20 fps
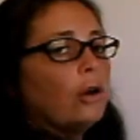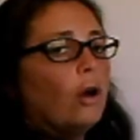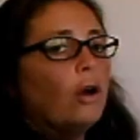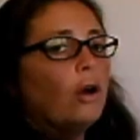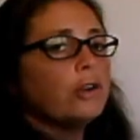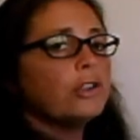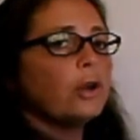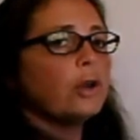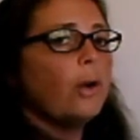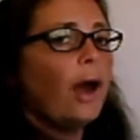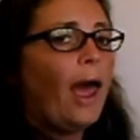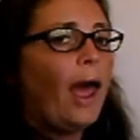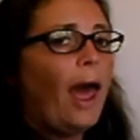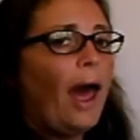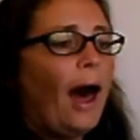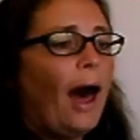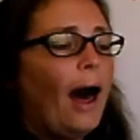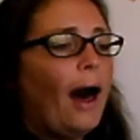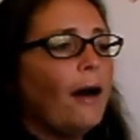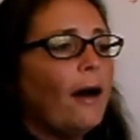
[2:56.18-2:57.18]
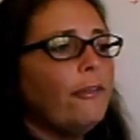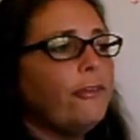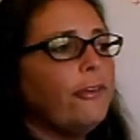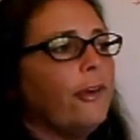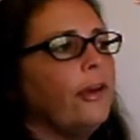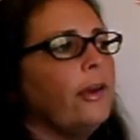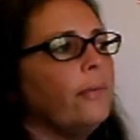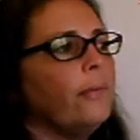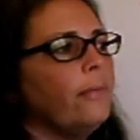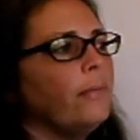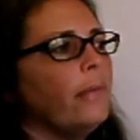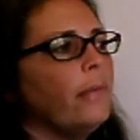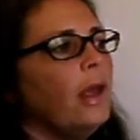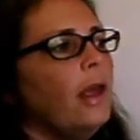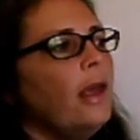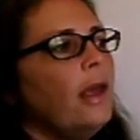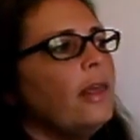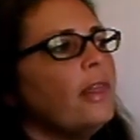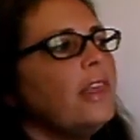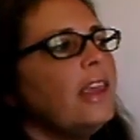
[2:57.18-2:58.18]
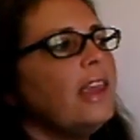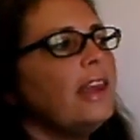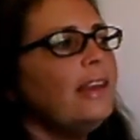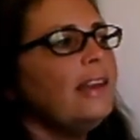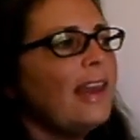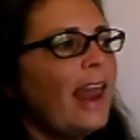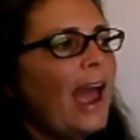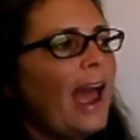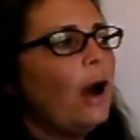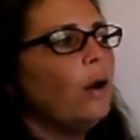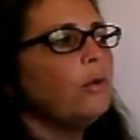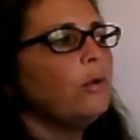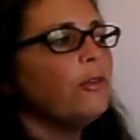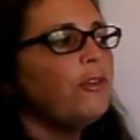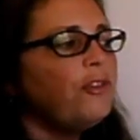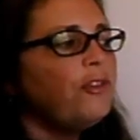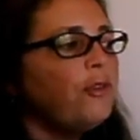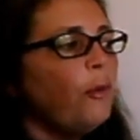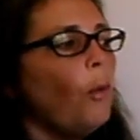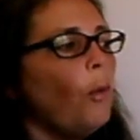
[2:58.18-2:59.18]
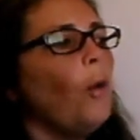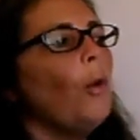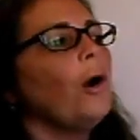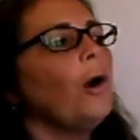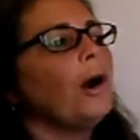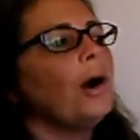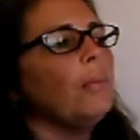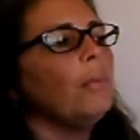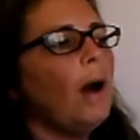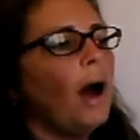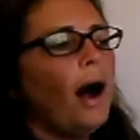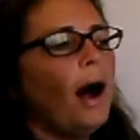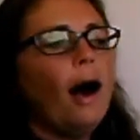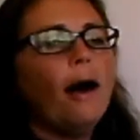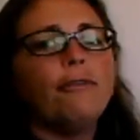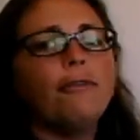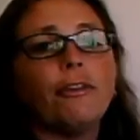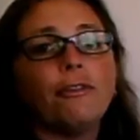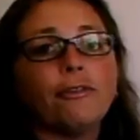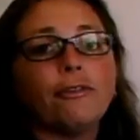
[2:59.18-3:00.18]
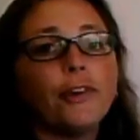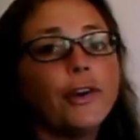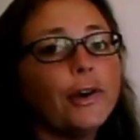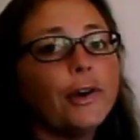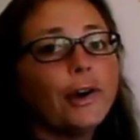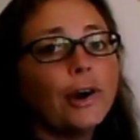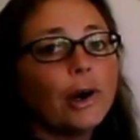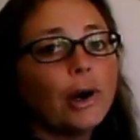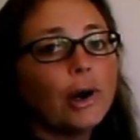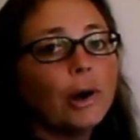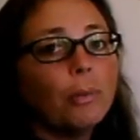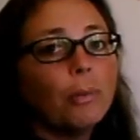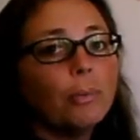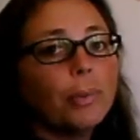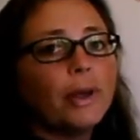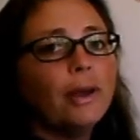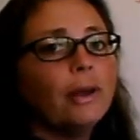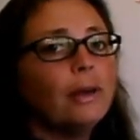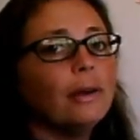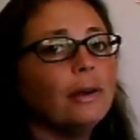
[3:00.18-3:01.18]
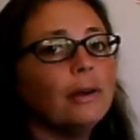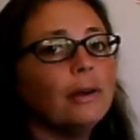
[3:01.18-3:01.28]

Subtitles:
could also have the noun form of a verb,